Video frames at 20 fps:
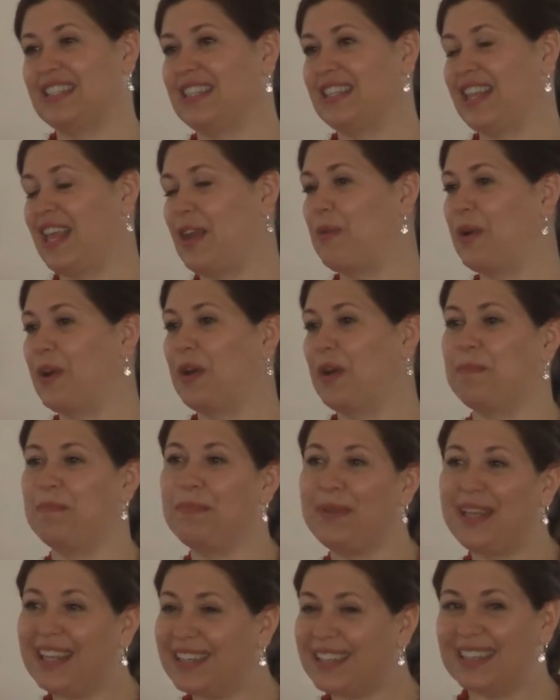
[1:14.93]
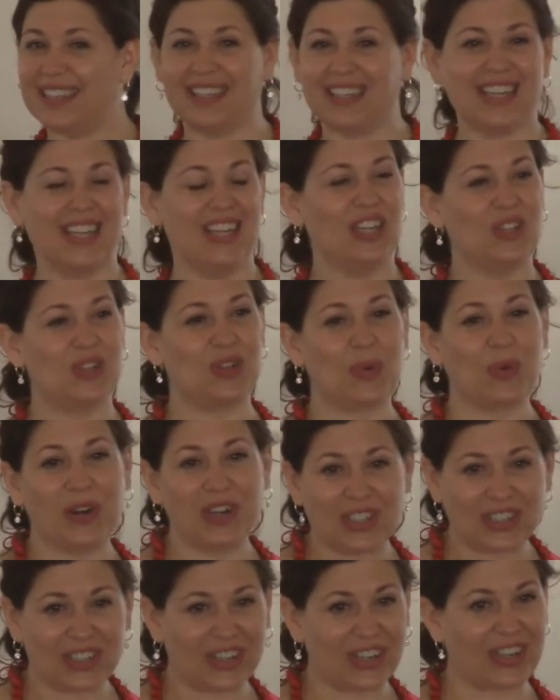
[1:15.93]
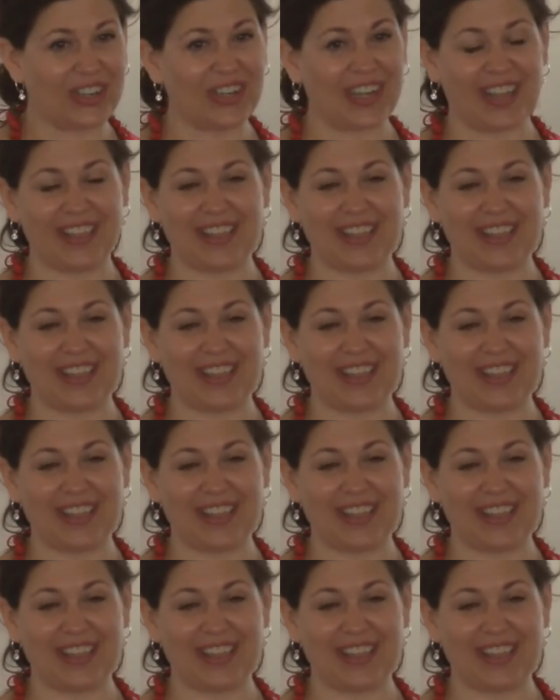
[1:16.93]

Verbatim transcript: They were beaten, tortured,